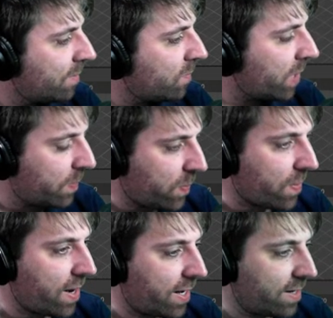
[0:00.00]
My
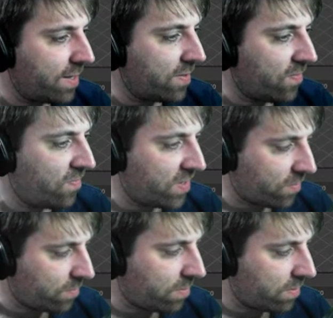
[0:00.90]
brain is
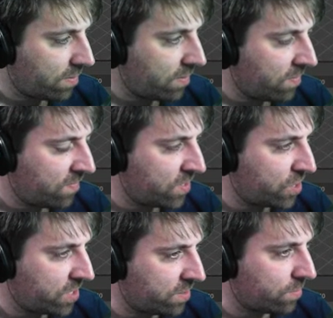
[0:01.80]
fizzled. For
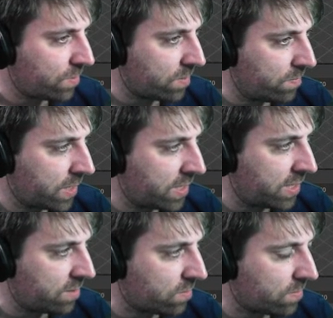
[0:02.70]
shizzled
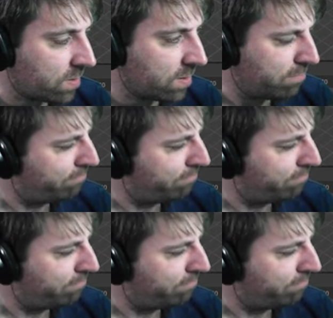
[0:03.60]
McDizzled.